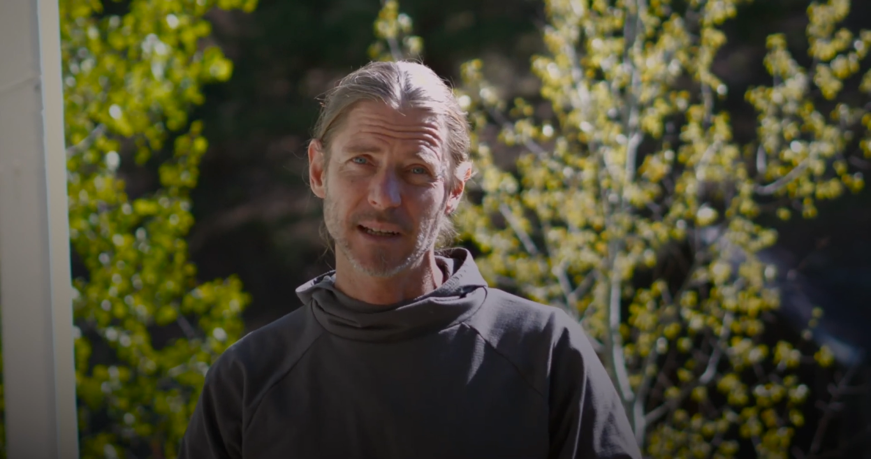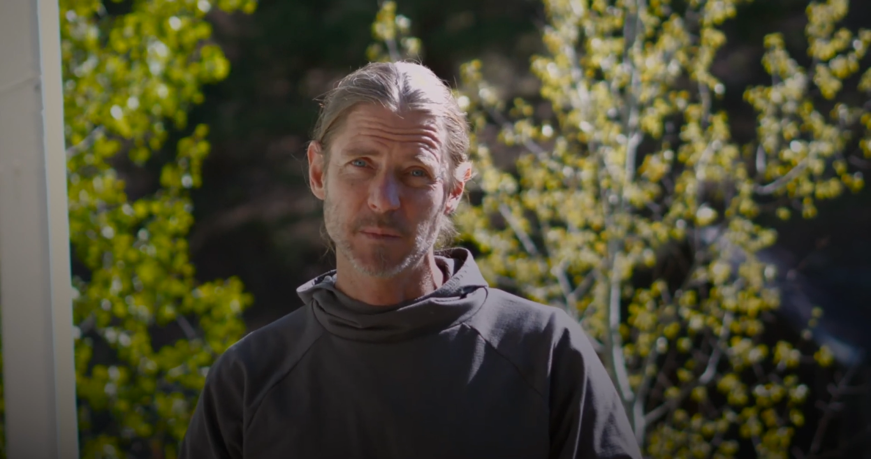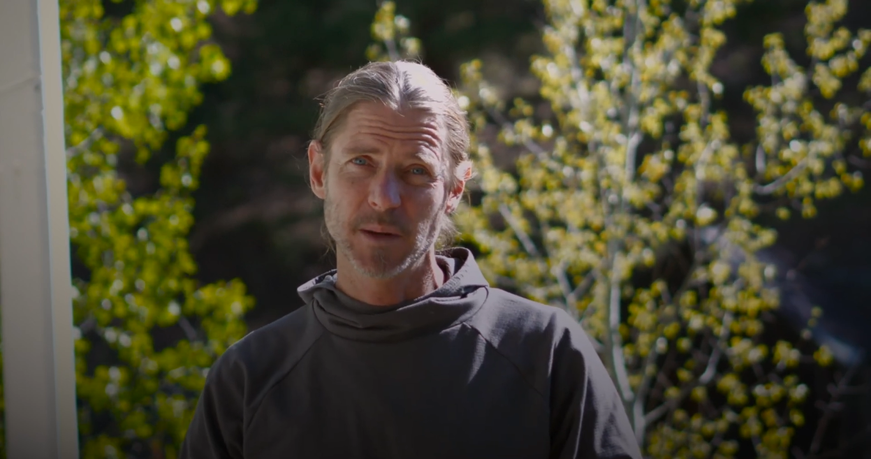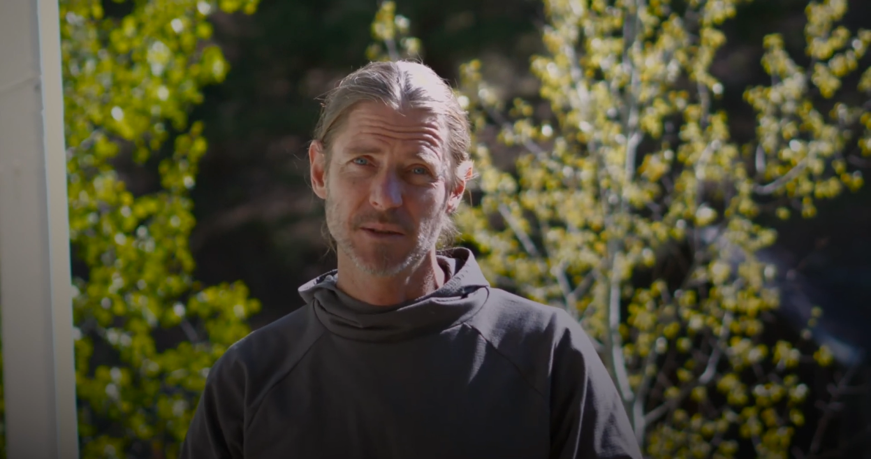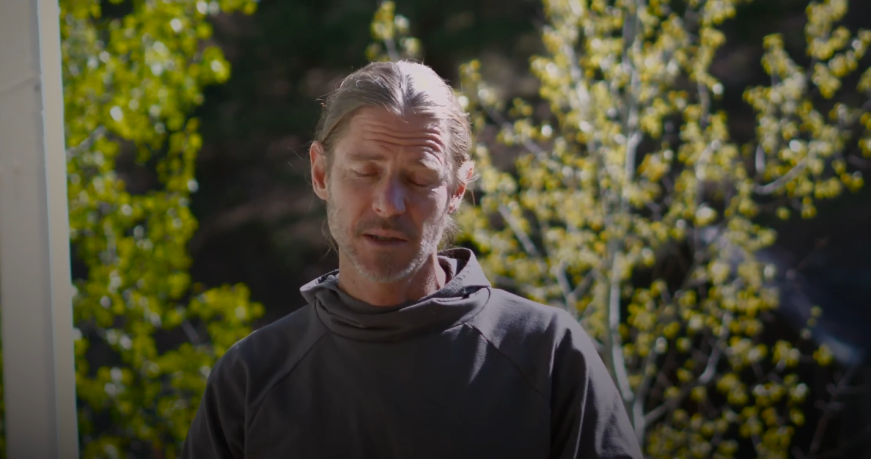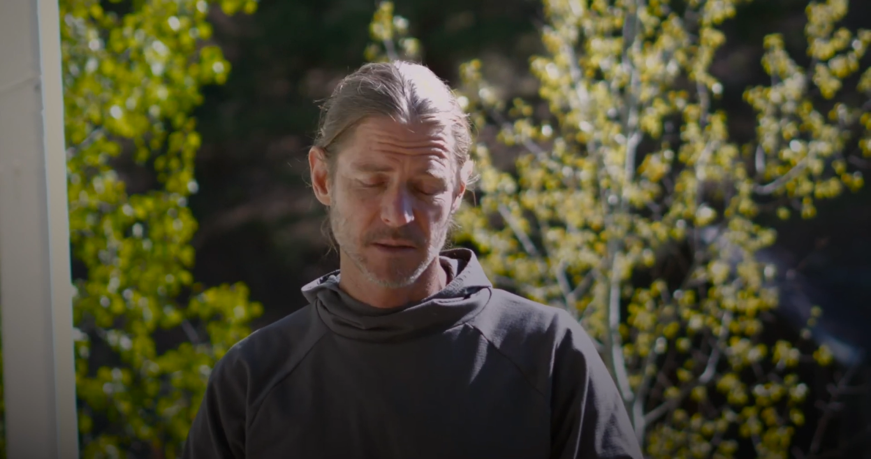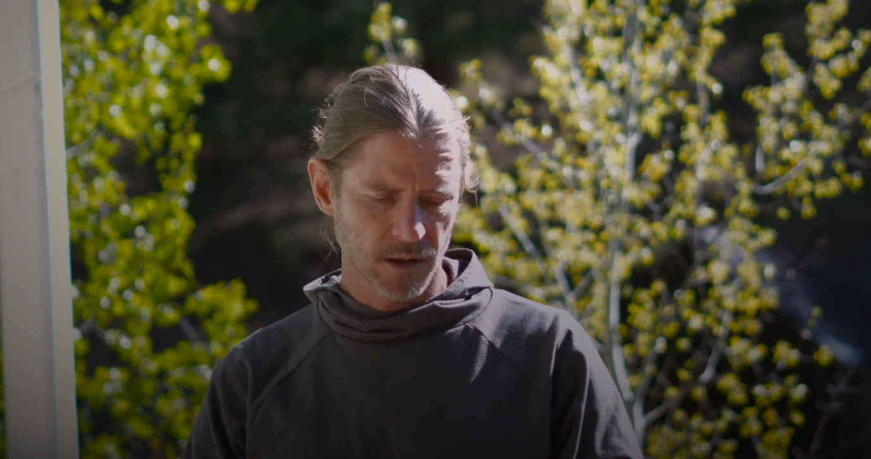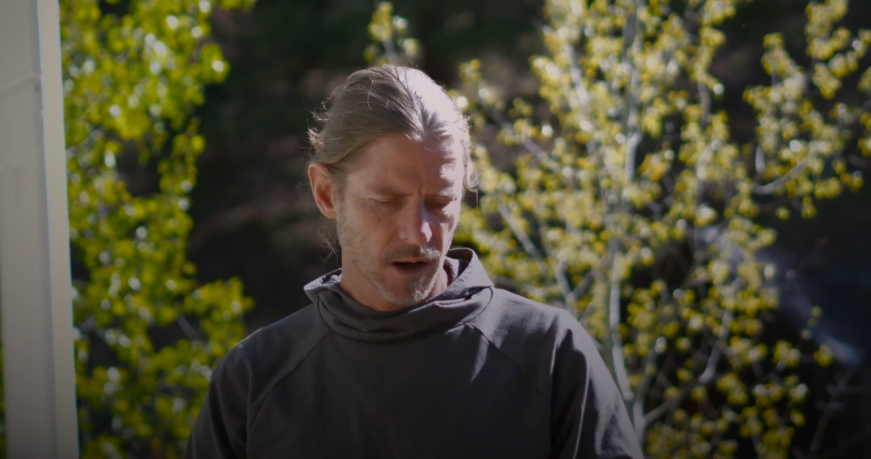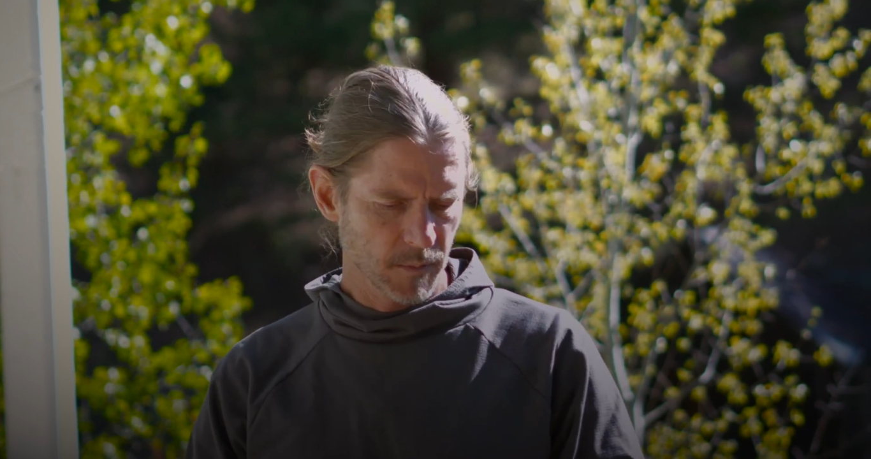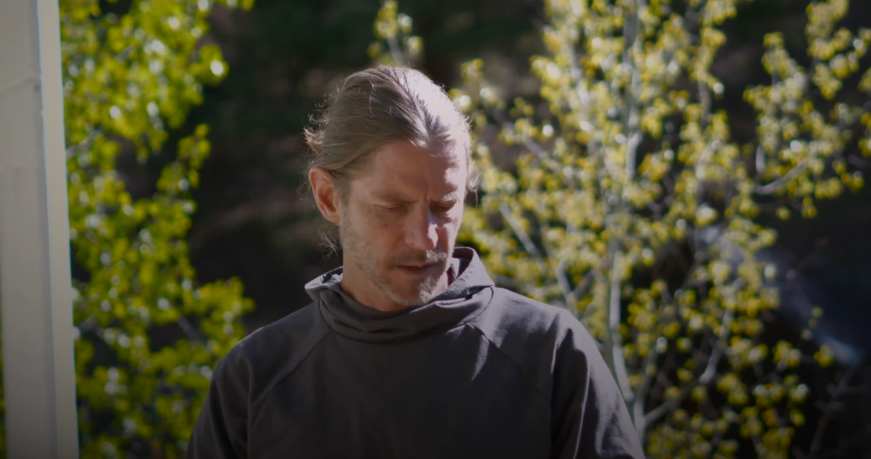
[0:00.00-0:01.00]
experiences in the
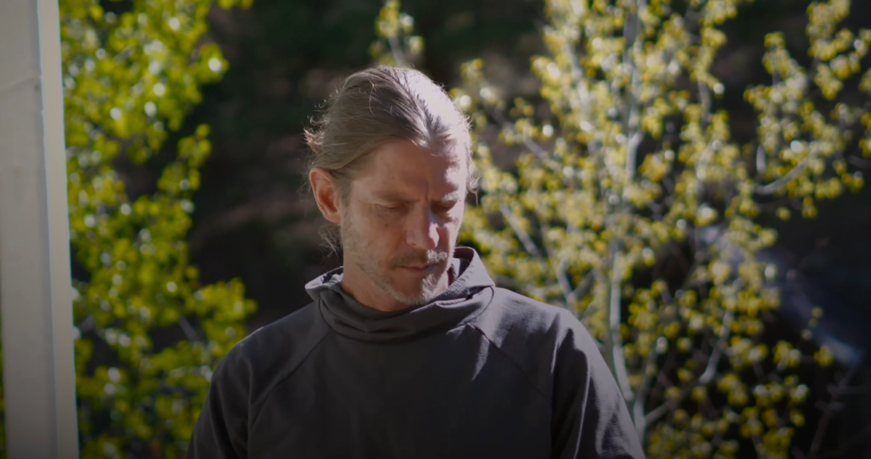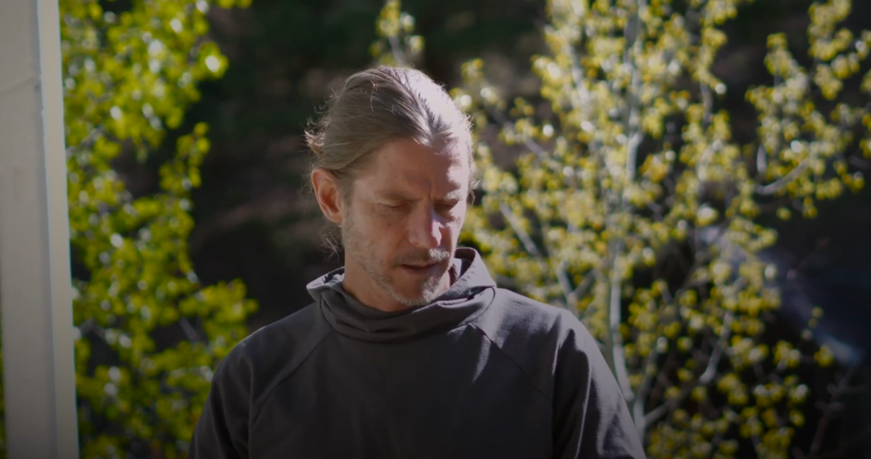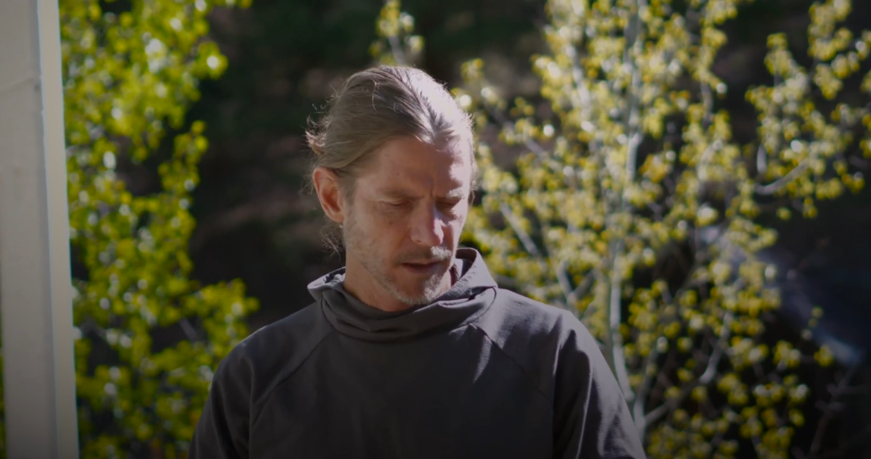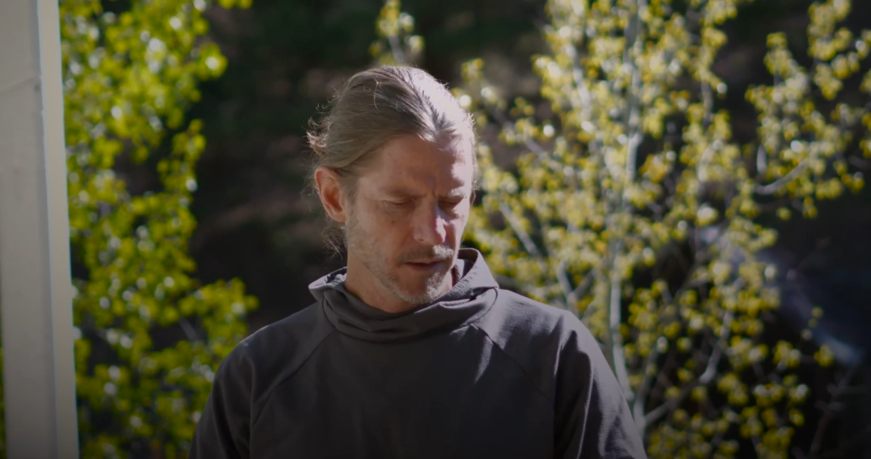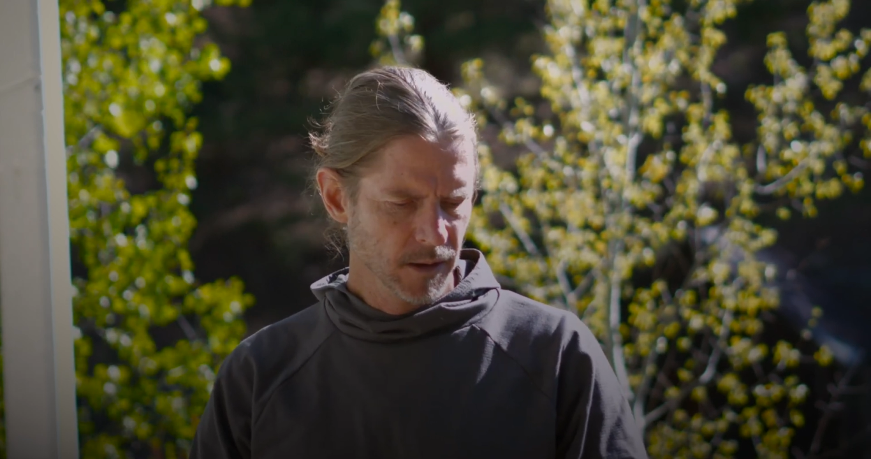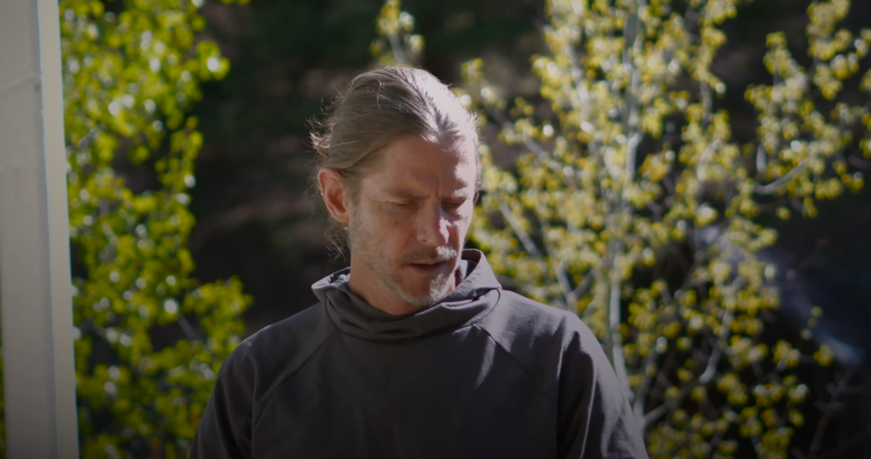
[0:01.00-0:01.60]
comments below.